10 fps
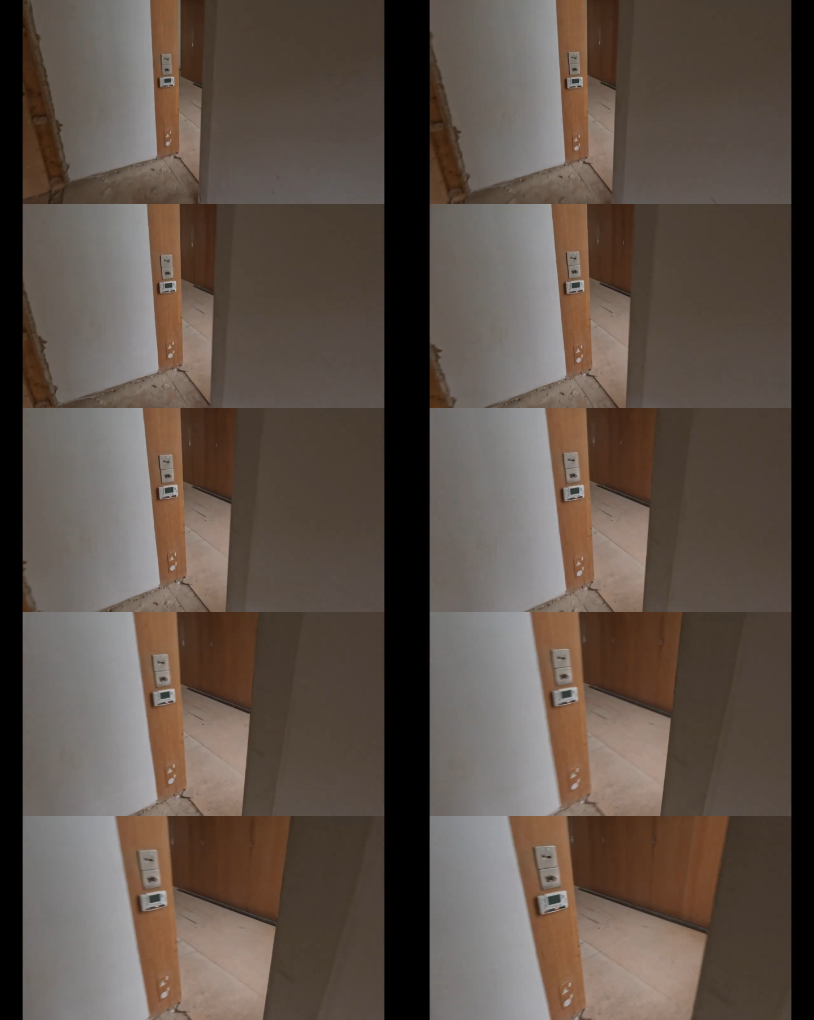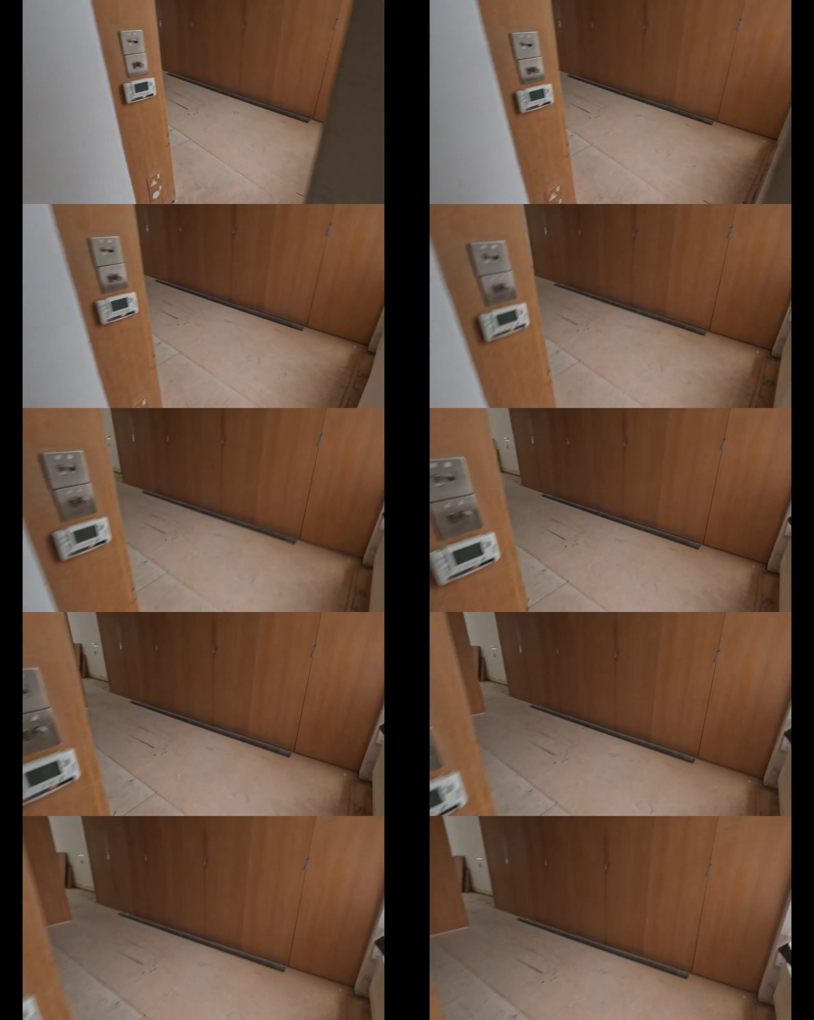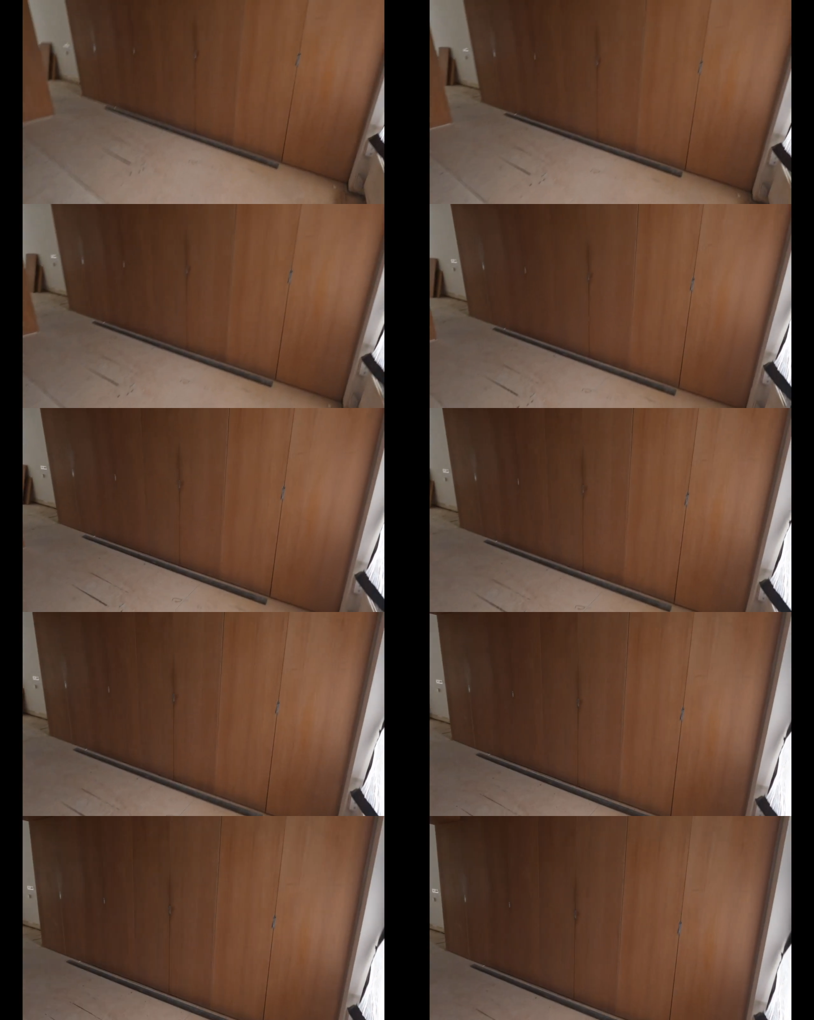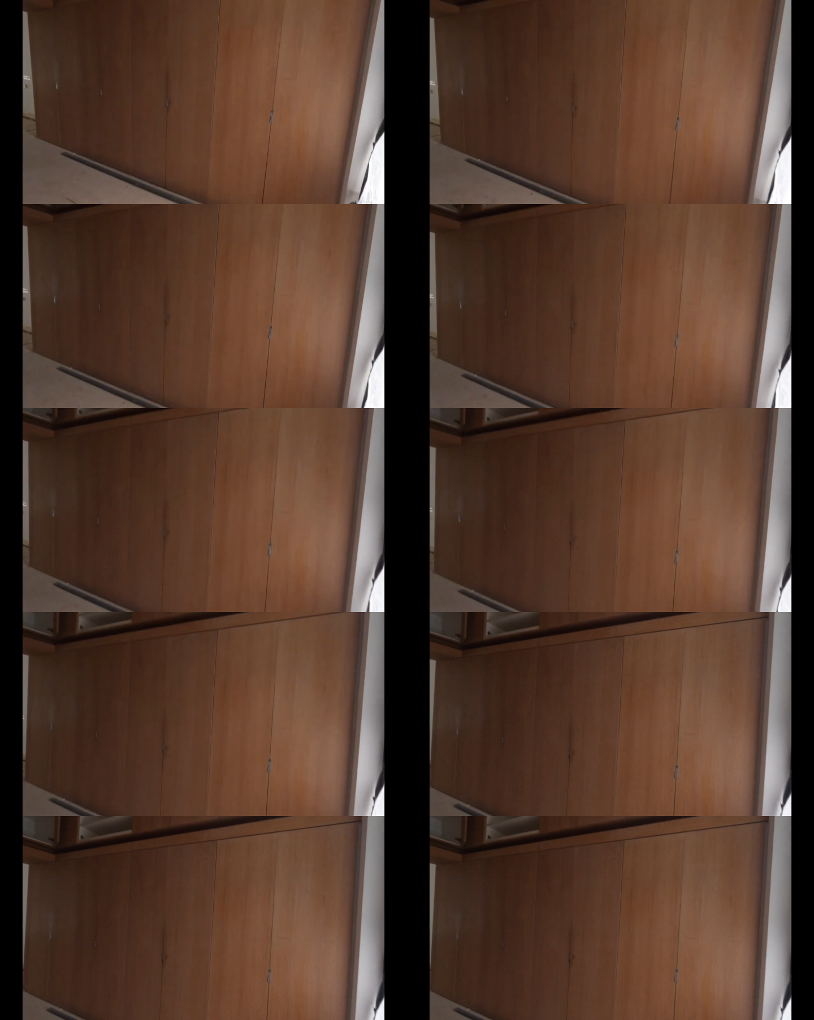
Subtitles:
Nobody's mouth can be seen.